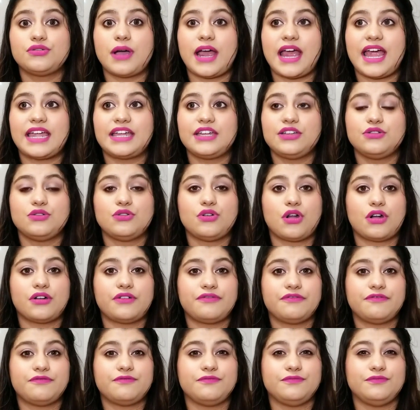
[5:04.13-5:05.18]
and
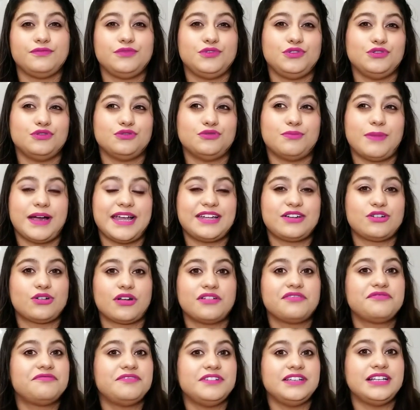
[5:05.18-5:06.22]
you might
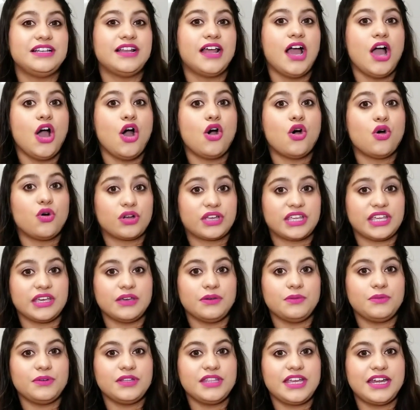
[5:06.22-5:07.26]
not feel
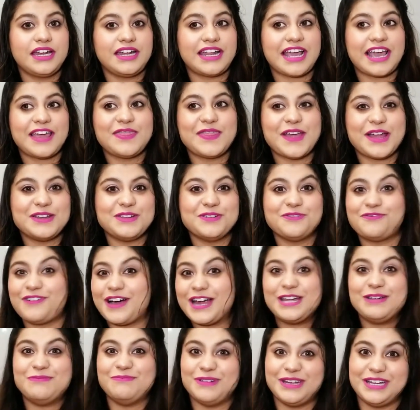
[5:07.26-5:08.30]
okay with it, and then you
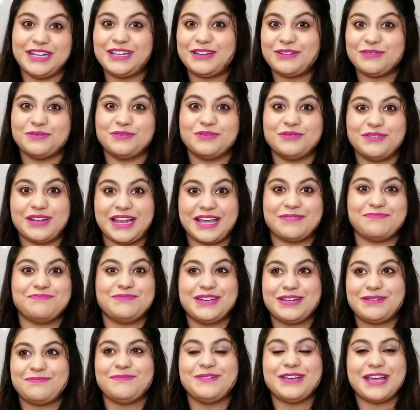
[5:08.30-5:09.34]
find me to like
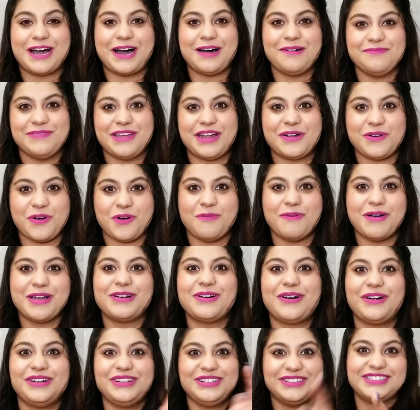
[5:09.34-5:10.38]
beat me up that, oh my
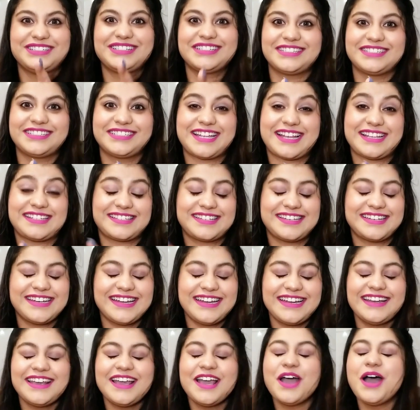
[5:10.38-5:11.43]
god, you suggested
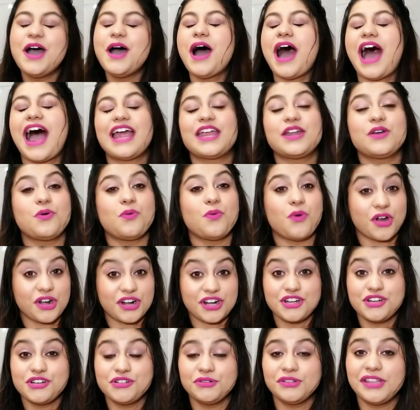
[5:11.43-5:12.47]
it. I don't
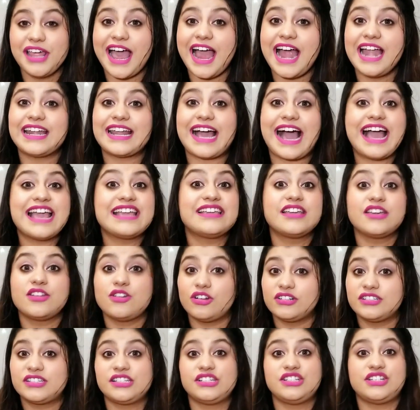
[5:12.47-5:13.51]
want to do that. I
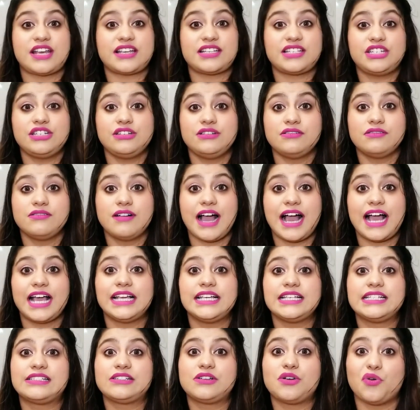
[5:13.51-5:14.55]
cannot suggest you
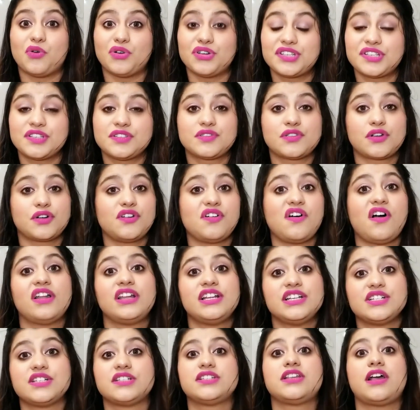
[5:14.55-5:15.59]
guys courses or
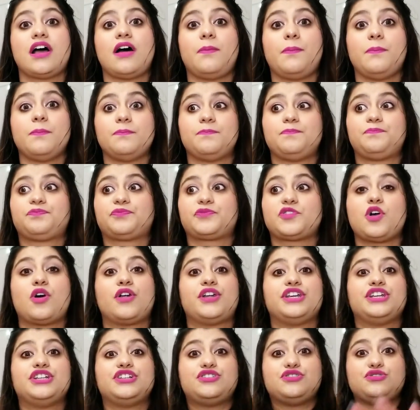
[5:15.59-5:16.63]
colleges
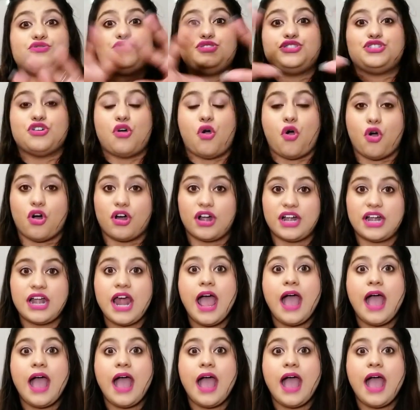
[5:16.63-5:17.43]
according to your